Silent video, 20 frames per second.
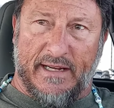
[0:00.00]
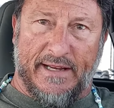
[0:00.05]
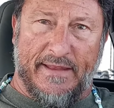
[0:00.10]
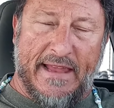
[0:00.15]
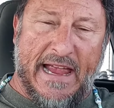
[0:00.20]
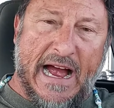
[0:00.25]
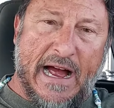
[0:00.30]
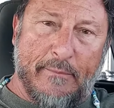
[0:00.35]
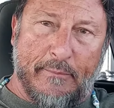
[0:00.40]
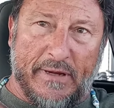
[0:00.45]

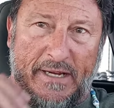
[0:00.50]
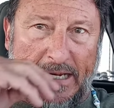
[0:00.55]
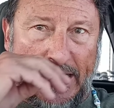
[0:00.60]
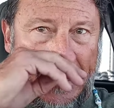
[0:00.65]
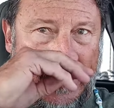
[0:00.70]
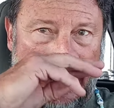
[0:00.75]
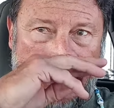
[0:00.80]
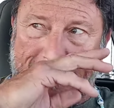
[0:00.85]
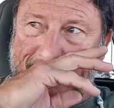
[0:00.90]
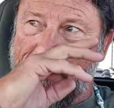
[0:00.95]
and that
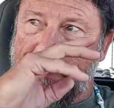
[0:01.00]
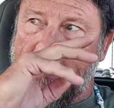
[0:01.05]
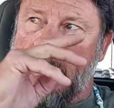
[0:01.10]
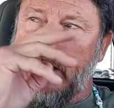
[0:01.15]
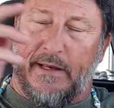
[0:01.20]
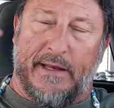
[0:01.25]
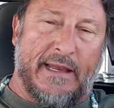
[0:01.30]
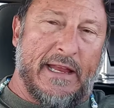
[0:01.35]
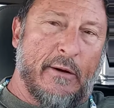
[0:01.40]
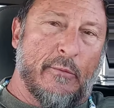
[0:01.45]
because
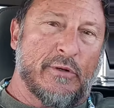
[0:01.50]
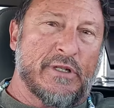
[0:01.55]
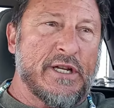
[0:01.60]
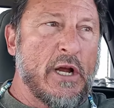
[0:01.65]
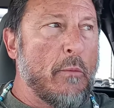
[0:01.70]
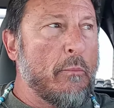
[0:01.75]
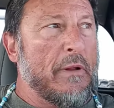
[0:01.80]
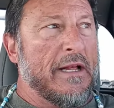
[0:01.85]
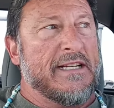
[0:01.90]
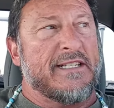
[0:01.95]
there was
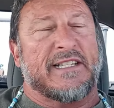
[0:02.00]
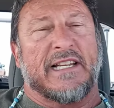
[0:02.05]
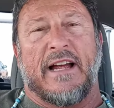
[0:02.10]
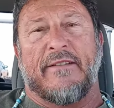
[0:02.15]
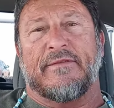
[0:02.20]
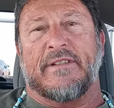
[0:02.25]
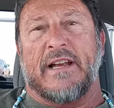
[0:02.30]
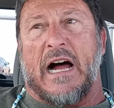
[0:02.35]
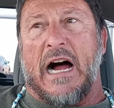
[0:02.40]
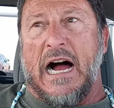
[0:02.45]
no place
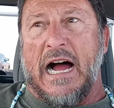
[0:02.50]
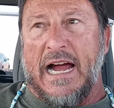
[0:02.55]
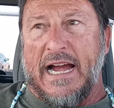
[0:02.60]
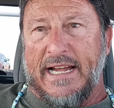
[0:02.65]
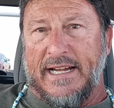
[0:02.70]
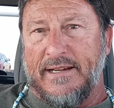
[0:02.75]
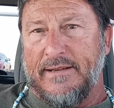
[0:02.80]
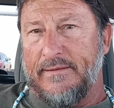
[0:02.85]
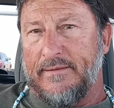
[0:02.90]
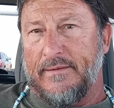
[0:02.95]
left to
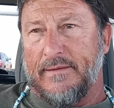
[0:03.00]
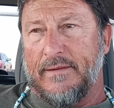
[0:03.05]
hide.